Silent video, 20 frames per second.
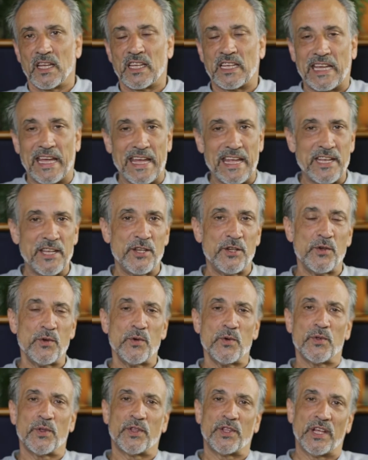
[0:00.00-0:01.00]
Can
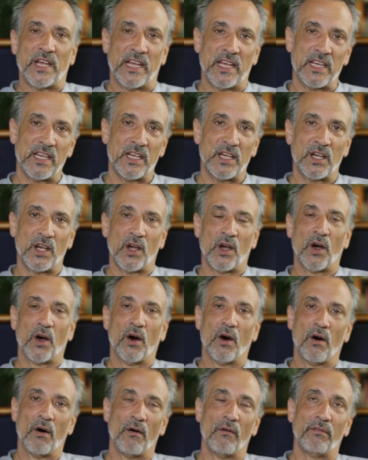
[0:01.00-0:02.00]
you think
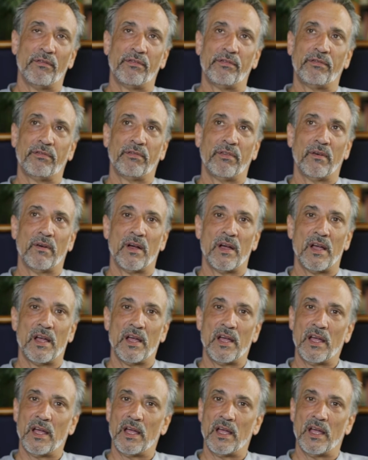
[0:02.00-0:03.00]
of
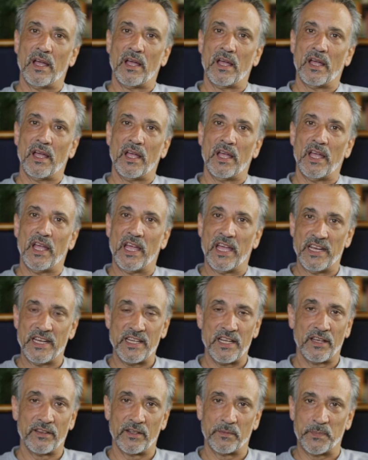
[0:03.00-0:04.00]

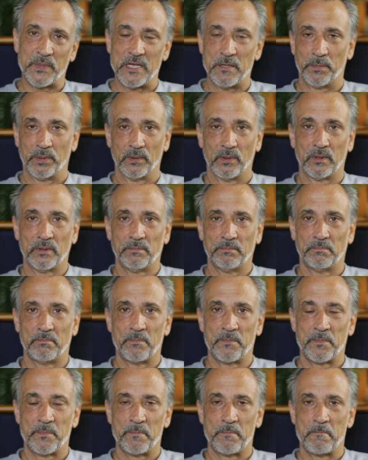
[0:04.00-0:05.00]
any other people,
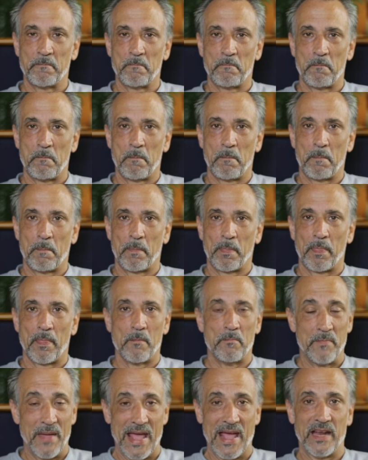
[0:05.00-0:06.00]

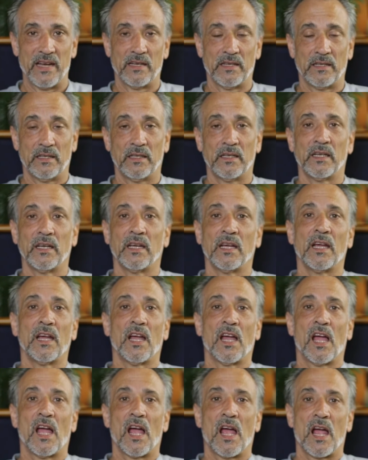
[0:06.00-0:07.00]
men,
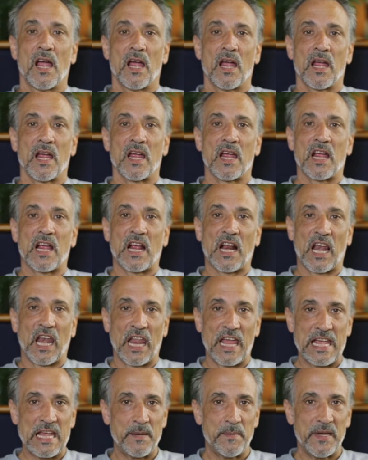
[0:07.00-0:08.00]

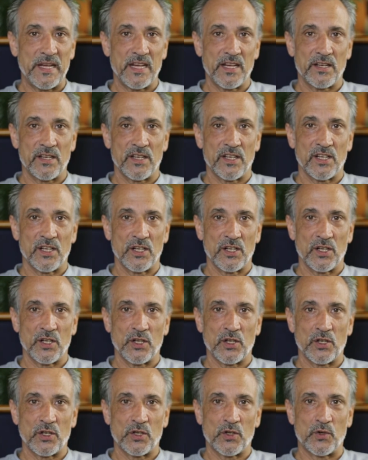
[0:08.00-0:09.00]
claiming
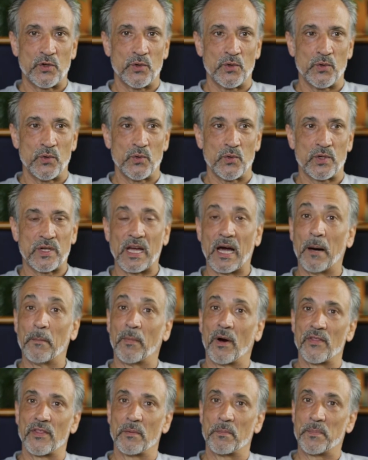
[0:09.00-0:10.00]
to
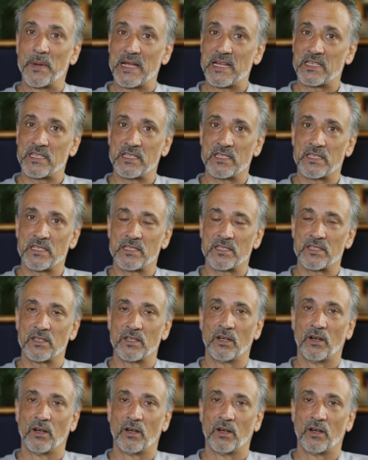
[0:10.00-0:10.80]
come on the basis